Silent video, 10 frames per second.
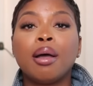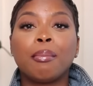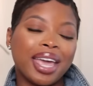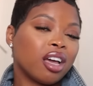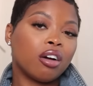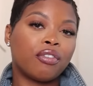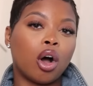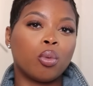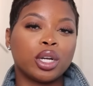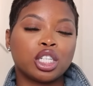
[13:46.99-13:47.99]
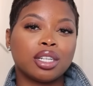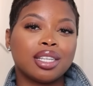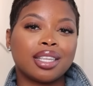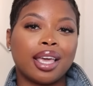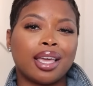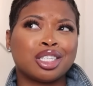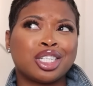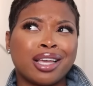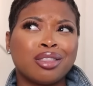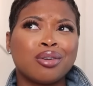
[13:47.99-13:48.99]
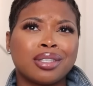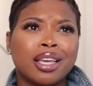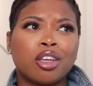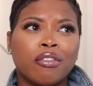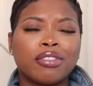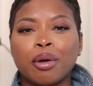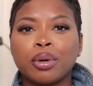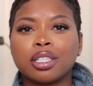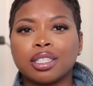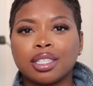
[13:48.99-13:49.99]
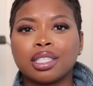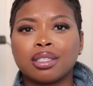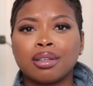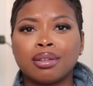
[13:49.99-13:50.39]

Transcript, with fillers: Make a fall wish list and check those things off that wish list.